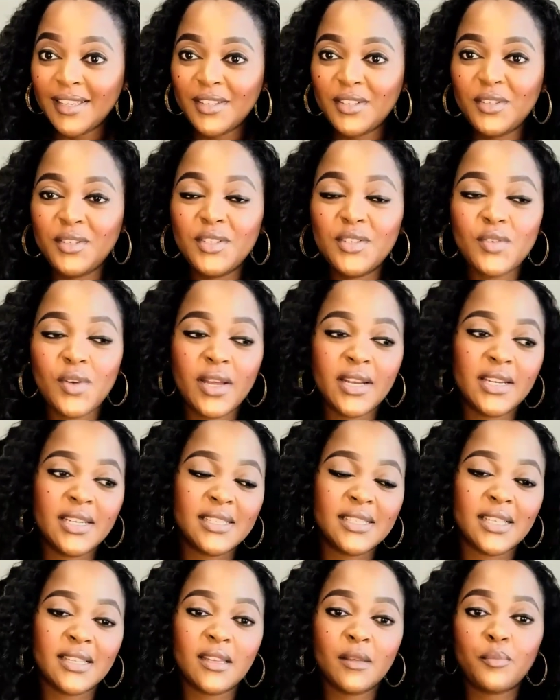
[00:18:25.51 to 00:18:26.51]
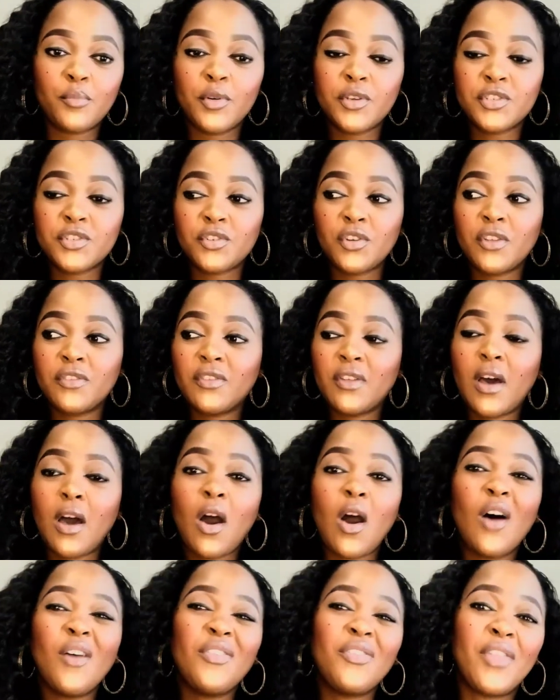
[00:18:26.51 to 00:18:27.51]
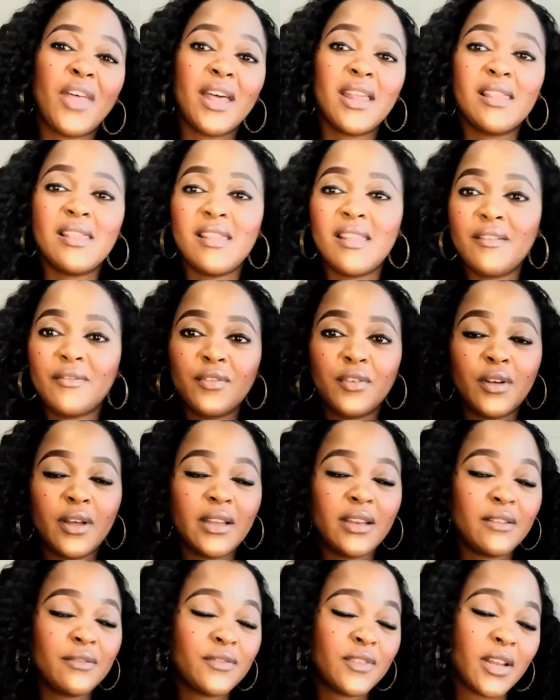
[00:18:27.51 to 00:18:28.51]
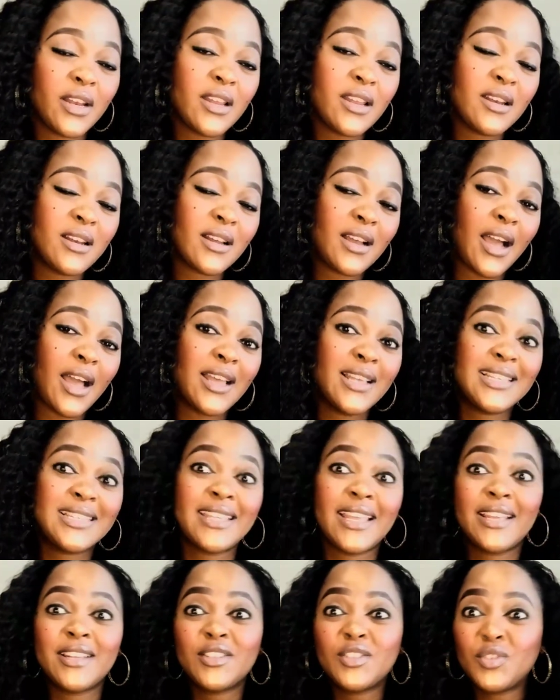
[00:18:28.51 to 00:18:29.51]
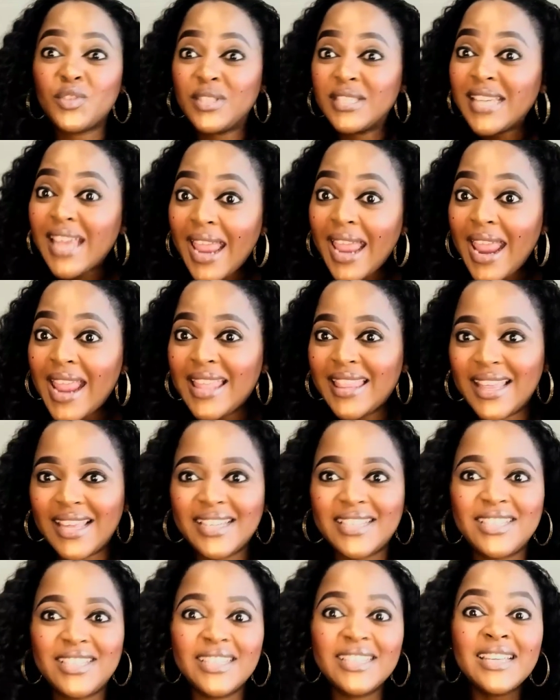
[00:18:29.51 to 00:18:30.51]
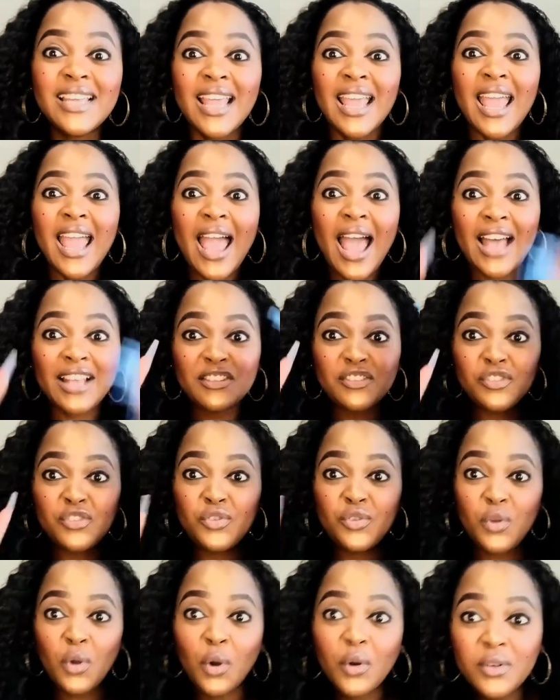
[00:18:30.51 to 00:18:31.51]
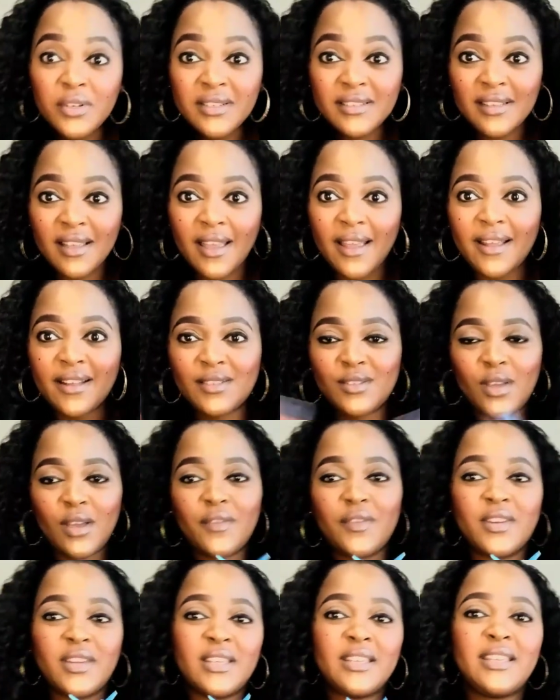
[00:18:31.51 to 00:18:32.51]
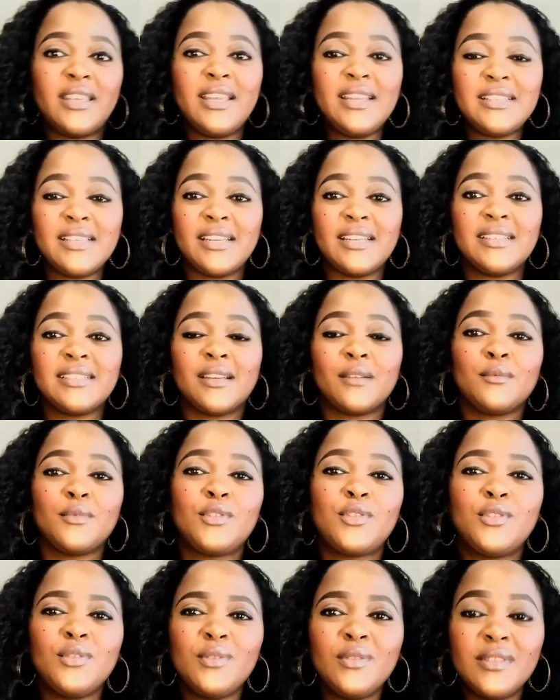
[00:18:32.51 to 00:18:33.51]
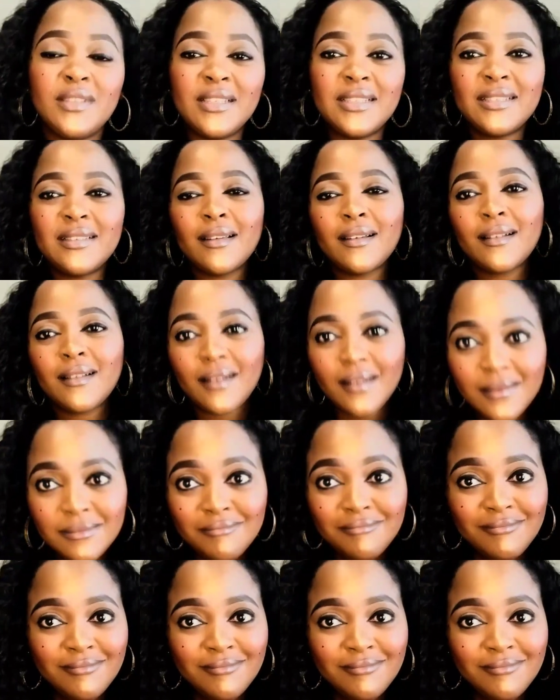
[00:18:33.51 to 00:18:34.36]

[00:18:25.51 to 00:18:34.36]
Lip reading: You need to understand that person on that level. And if Nadia Nakai is saying today that she has no desire to have any kids anytime soon, it's like,